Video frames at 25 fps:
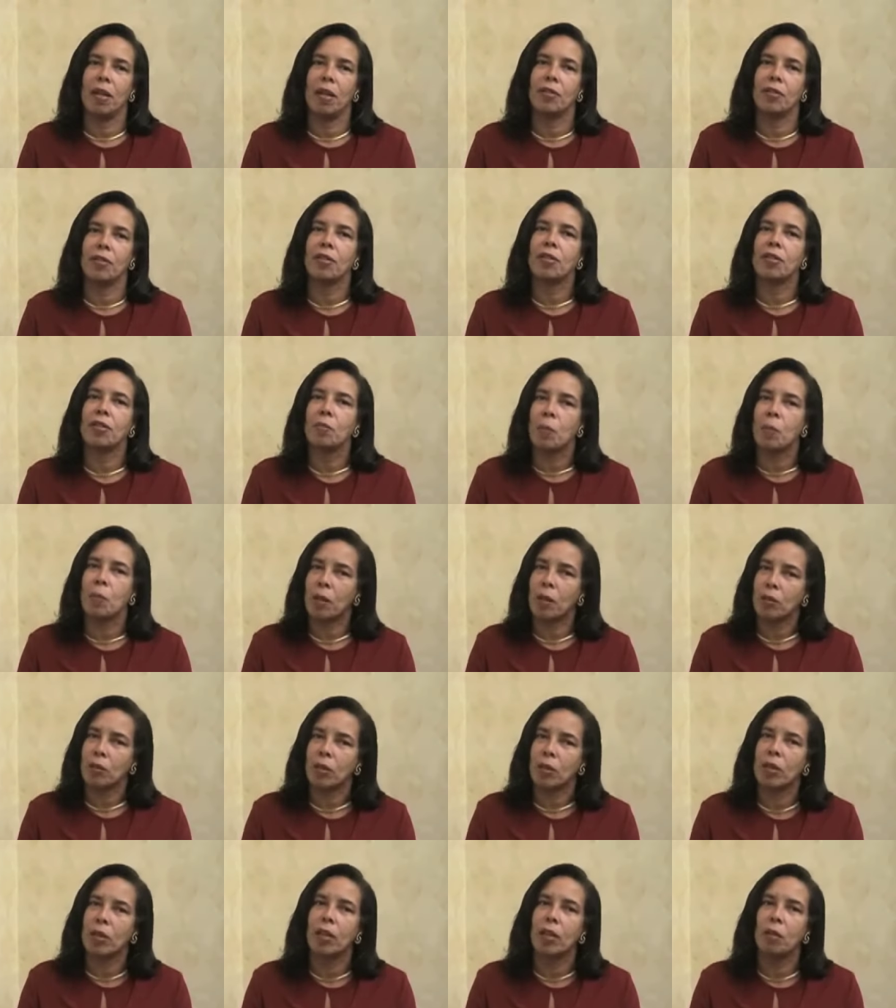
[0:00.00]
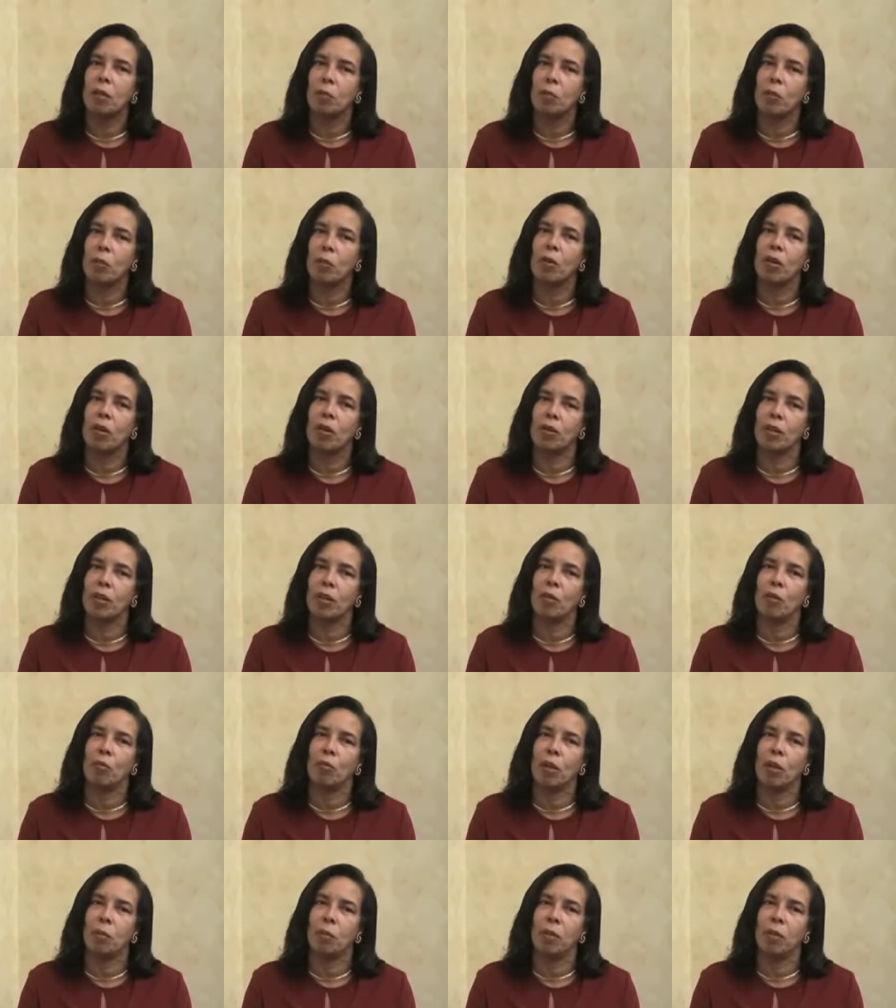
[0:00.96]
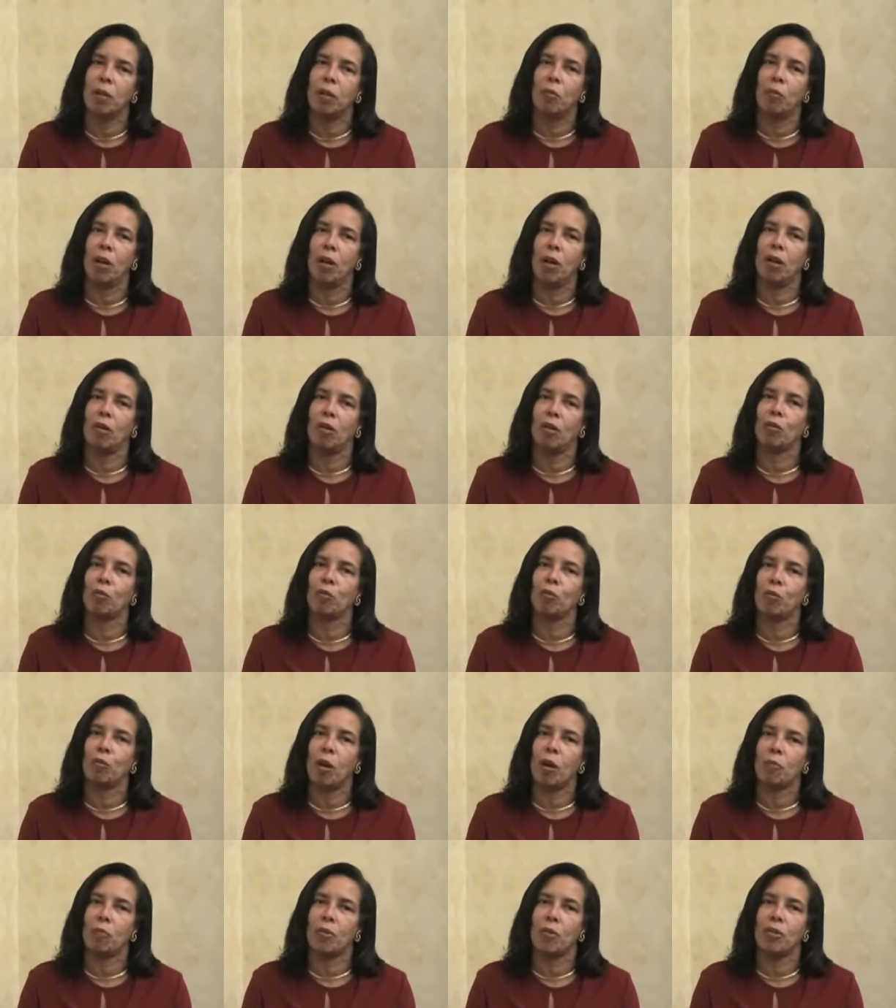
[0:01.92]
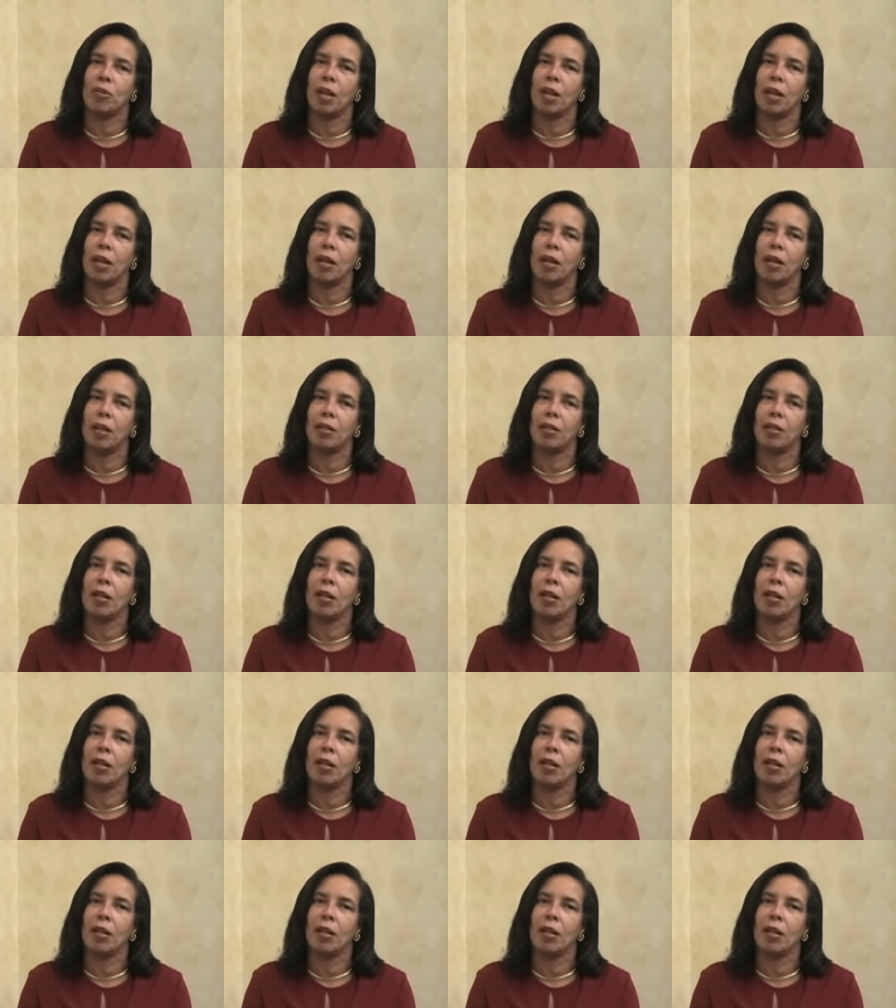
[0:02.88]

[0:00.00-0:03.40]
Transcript: it's especially important that we be well represented.